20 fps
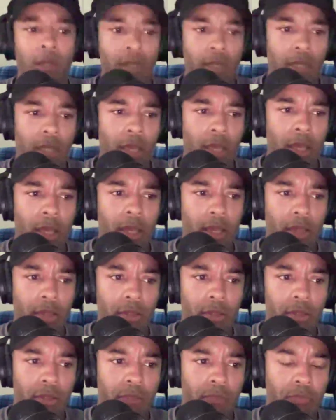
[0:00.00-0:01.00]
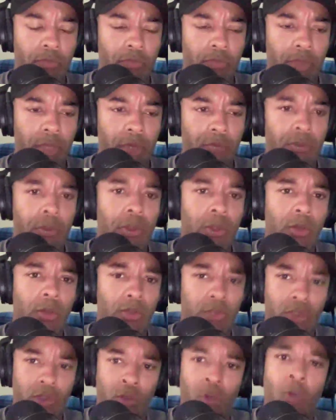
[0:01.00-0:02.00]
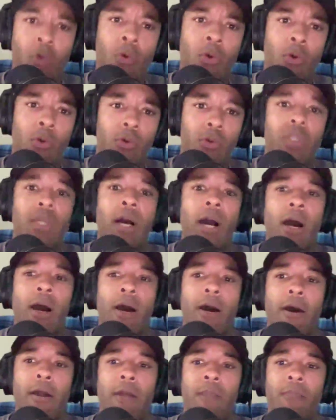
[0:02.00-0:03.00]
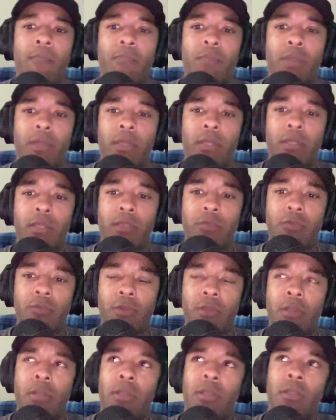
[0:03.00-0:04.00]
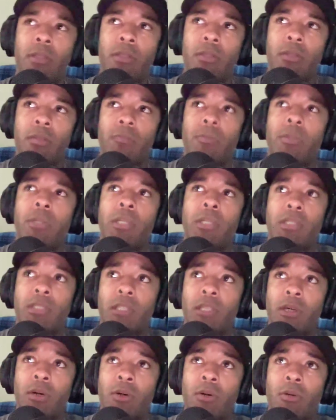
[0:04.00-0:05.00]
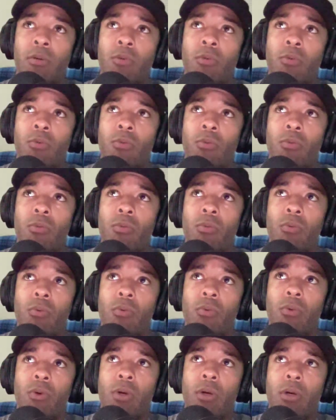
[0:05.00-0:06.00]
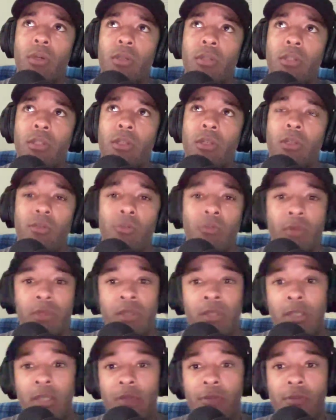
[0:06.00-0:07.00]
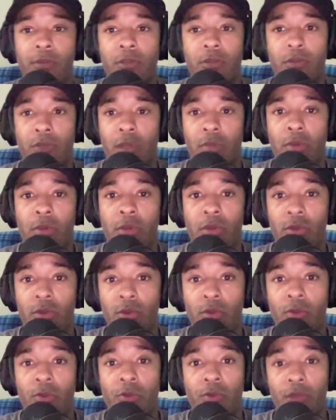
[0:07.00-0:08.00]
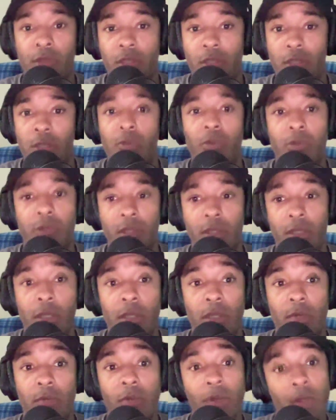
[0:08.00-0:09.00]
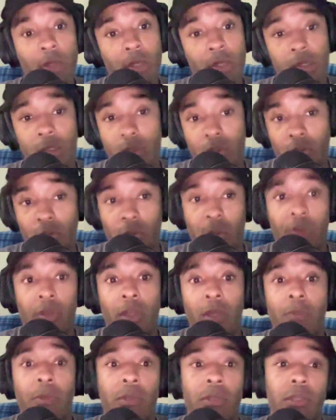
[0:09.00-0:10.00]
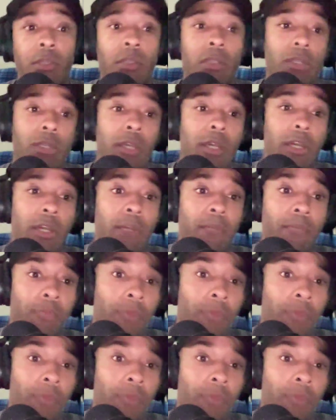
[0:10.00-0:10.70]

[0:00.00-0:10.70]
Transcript: And even though the score was high, it doesn't really begin to tell uh, the tale of what the defense was able to do for this Eagles team in terms of keeping us in the game.